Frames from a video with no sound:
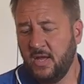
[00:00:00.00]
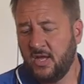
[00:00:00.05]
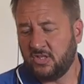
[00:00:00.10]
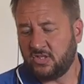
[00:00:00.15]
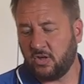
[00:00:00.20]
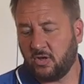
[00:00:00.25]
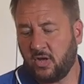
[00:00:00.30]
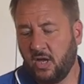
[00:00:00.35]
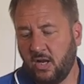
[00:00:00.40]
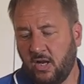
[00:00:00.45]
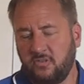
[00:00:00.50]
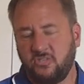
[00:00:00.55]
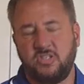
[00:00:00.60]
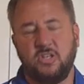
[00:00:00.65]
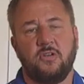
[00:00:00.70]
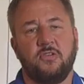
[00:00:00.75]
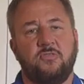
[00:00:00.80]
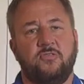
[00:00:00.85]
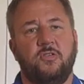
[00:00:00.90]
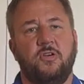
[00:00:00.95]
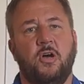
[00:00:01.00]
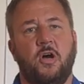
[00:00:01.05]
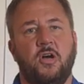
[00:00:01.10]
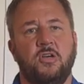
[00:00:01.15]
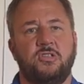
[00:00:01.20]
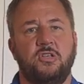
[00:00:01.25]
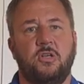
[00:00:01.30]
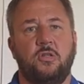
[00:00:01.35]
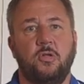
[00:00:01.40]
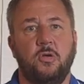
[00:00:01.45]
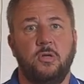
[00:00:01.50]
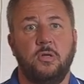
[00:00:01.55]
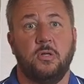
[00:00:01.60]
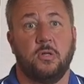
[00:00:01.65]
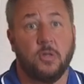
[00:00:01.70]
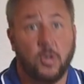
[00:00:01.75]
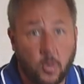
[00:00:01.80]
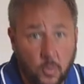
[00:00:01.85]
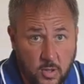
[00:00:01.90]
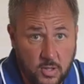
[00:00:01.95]
So cutoff signals for dogs include
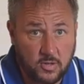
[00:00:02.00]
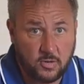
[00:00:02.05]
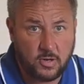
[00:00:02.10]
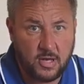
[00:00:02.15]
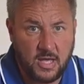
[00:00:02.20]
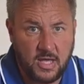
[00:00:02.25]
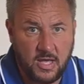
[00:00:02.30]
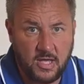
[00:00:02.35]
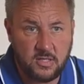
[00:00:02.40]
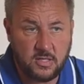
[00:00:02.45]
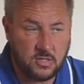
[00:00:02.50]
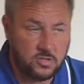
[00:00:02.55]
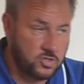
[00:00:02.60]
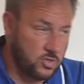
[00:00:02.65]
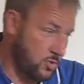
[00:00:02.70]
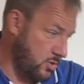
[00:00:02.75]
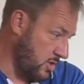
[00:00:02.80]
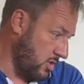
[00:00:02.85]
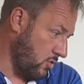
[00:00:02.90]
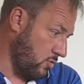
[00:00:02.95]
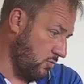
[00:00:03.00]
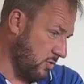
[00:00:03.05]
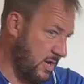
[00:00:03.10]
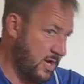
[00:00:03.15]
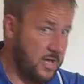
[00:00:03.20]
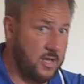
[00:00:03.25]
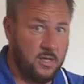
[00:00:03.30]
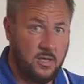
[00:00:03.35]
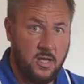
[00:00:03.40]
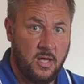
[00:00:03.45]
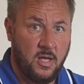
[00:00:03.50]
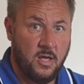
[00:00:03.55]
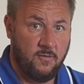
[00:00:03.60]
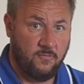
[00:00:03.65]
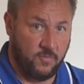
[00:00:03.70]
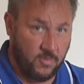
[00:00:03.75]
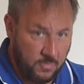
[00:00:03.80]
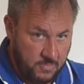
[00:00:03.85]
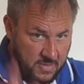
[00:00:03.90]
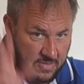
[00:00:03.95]
lowering their head, turning away,
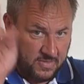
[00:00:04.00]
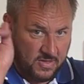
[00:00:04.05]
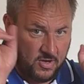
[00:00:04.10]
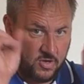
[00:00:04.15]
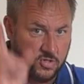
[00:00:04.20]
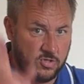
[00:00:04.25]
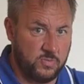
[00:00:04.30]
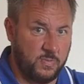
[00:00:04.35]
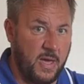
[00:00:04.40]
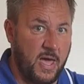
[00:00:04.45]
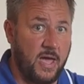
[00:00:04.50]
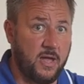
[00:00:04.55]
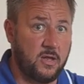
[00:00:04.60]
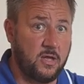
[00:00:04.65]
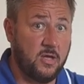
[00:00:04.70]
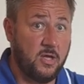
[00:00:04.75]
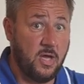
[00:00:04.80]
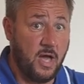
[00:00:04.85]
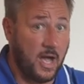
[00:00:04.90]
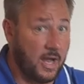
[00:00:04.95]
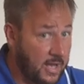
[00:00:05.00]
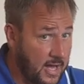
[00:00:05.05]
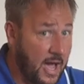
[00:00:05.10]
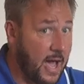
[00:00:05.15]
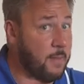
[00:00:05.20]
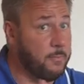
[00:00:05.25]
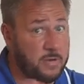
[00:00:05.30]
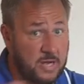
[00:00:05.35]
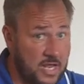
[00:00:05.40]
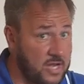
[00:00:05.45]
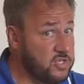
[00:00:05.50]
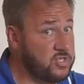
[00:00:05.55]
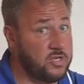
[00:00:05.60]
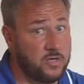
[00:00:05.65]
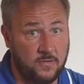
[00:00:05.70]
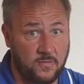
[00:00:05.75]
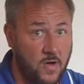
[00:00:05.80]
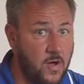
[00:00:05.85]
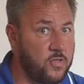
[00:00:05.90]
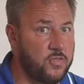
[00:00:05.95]
flipping the ears back, a
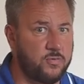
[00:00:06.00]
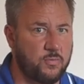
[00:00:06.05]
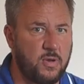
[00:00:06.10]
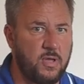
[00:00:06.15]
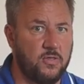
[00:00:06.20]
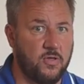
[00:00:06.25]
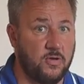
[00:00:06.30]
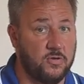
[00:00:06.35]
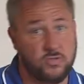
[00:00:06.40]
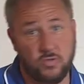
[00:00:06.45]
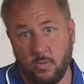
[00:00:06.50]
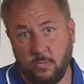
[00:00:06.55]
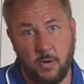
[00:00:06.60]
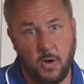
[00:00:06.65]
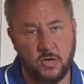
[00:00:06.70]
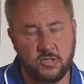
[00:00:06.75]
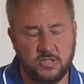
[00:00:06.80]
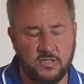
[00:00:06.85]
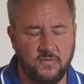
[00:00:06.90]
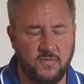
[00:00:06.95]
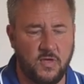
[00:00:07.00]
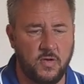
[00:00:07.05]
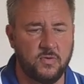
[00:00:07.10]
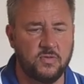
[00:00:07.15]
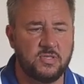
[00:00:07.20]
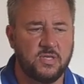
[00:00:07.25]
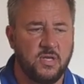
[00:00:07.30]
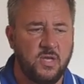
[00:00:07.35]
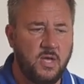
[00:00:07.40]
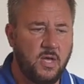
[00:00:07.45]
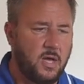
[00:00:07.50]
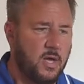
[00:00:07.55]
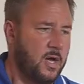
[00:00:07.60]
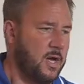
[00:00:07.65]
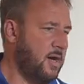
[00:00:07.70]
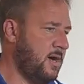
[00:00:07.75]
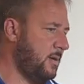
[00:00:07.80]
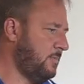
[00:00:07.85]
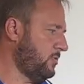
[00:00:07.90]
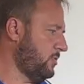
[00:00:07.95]
combination of all three of those, or parts of those,
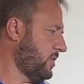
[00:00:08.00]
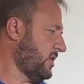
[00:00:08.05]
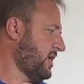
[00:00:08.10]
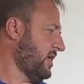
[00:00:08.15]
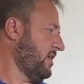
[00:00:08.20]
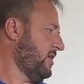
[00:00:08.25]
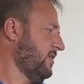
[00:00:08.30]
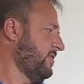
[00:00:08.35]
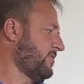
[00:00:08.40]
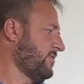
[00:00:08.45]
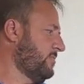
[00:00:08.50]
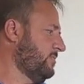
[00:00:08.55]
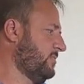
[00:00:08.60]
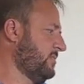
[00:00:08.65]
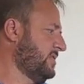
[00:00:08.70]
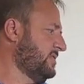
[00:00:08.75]
looking at you from